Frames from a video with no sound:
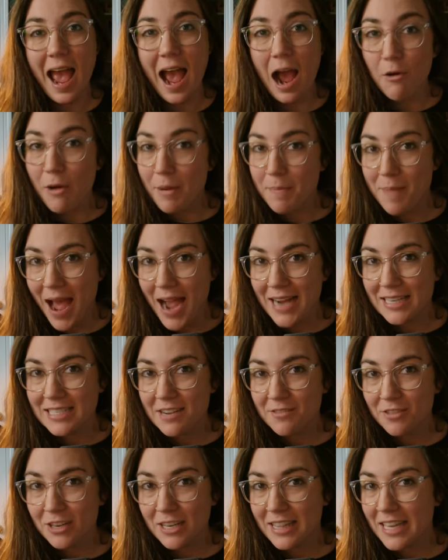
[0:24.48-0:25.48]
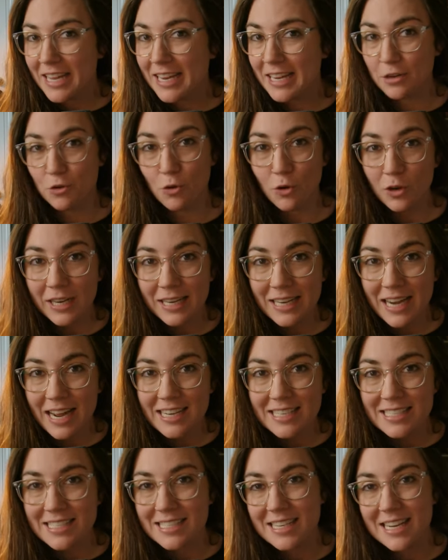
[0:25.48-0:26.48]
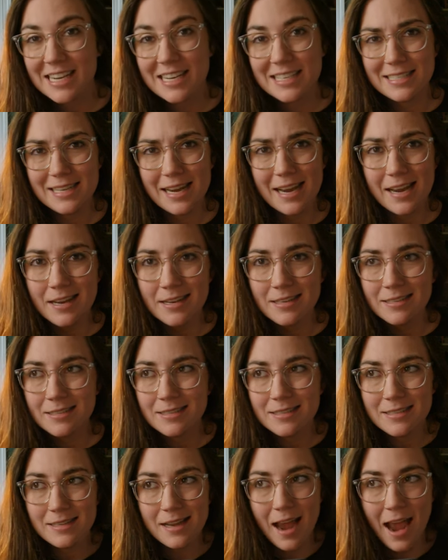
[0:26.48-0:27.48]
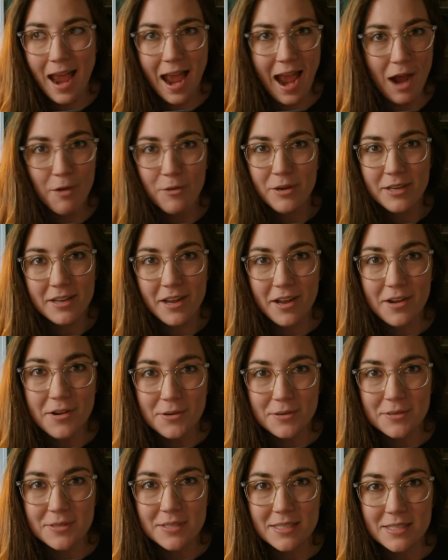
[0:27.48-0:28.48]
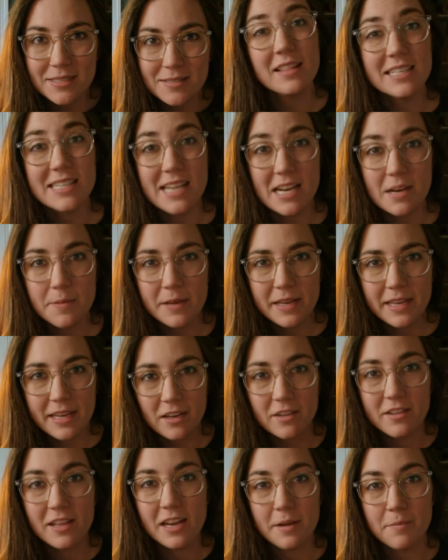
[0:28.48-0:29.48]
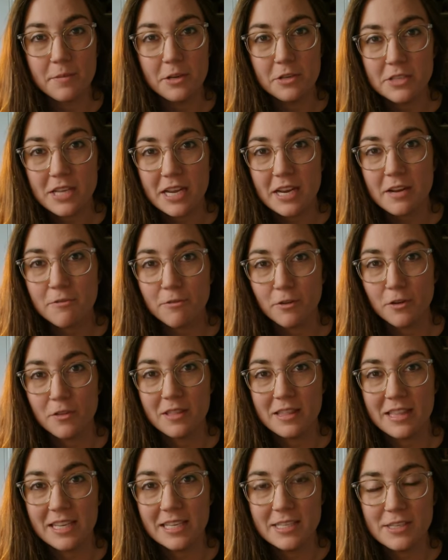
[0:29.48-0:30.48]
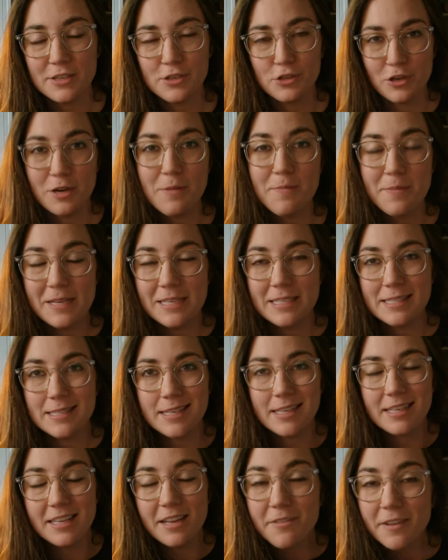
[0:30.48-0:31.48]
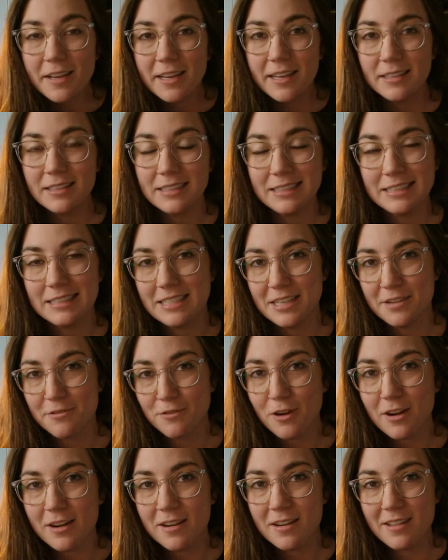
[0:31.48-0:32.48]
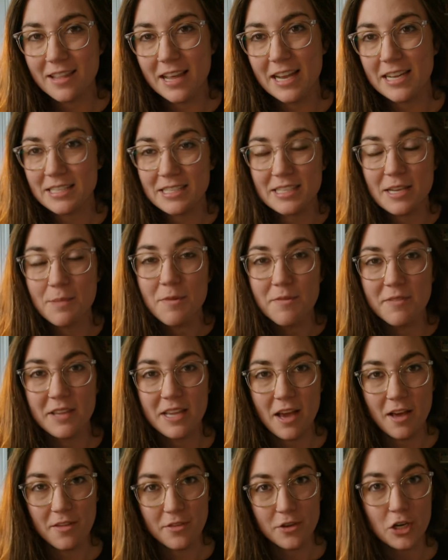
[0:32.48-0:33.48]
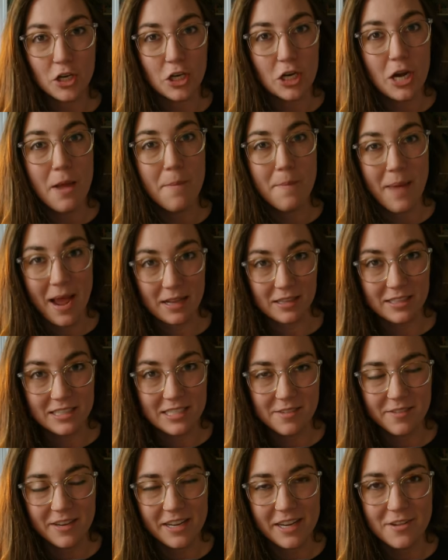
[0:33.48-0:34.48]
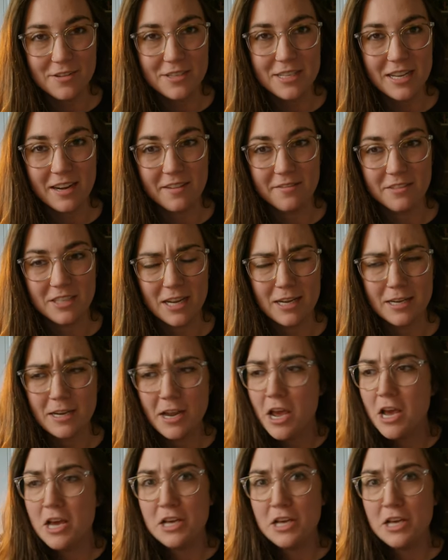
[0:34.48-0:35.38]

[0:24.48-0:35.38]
how I packed everything and organized it, and how it goes. The setup and gear that I'm using for this trip is significantly different than some of the other packlist videos that I've done,